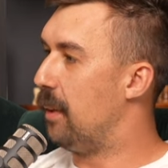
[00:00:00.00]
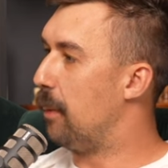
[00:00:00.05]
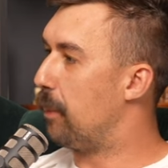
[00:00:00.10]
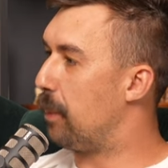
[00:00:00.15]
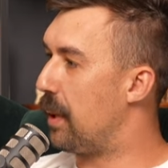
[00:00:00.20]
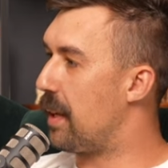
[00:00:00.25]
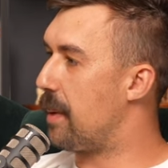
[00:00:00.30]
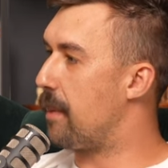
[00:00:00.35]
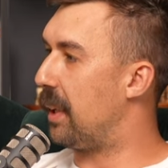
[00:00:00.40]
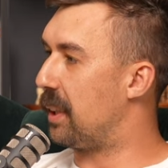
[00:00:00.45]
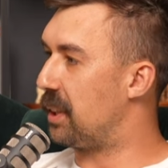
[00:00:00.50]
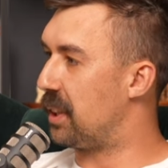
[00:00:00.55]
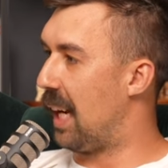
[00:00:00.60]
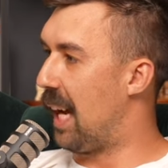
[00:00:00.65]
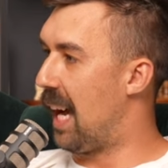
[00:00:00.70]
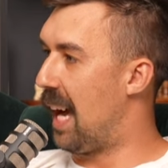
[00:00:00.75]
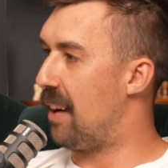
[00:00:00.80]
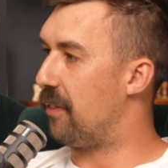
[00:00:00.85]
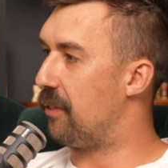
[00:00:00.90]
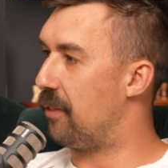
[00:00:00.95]
pretty much
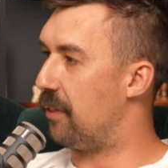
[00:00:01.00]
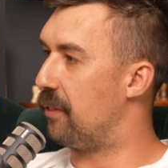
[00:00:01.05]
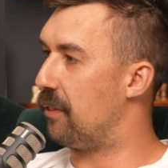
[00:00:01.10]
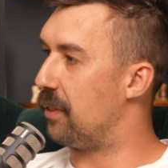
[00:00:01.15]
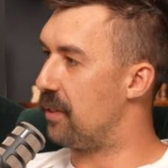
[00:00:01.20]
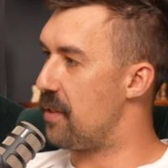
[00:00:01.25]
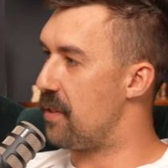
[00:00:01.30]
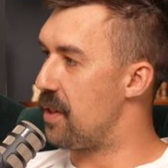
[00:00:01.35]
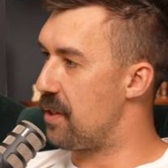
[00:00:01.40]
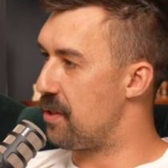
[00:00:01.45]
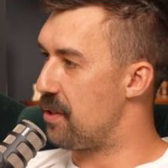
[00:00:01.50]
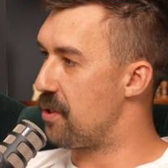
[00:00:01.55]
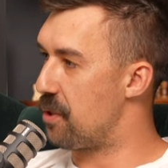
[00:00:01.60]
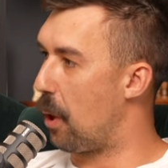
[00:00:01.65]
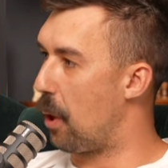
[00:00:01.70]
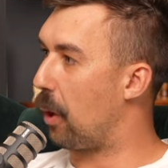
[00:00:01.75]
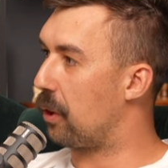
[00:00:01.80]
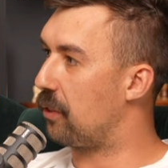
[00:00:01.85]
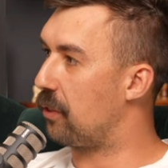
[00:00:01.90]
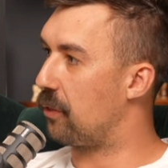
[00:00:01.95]
half of the
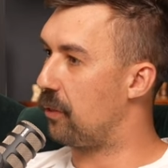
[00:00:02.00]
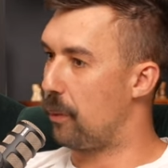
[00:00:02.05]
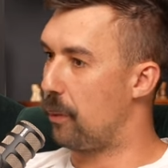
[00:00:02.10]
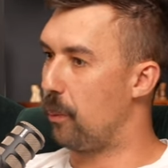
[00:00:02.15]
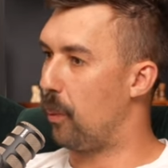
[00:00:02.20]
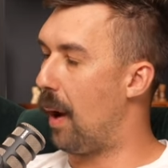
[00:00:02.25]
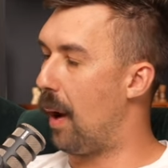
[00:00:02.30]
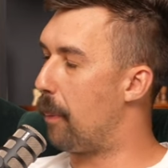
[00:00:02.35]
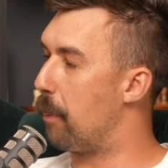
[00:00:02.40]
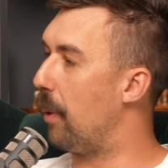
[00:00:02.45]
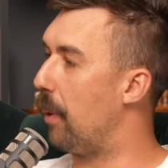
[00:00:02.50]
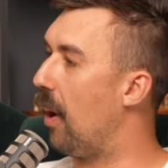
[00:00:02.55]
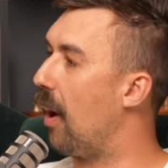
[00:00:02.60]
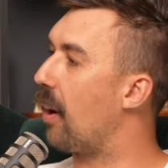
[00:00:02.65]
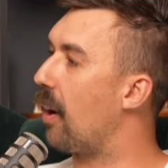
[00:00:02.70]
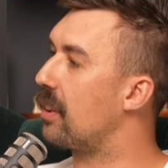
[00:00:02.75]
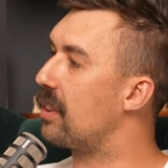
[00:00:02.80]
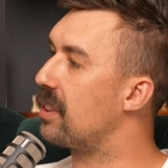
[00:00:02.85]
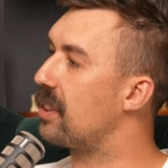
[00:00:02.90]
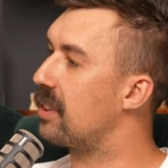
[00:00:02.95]
stock from one
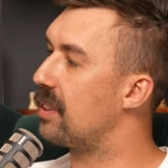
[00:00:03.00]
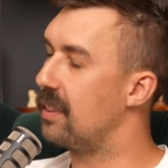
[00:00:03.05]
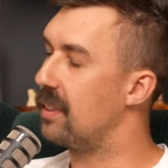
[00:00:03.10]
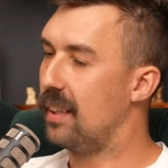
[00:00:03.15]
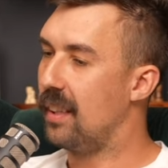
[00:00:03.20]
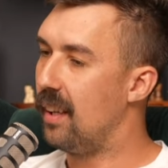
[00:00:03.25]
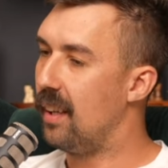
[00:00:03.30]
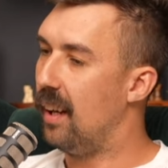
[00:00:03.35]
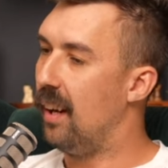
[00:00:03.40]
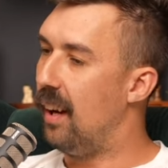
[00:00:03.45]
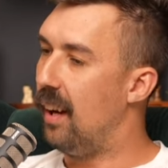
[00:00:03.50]
box, mm.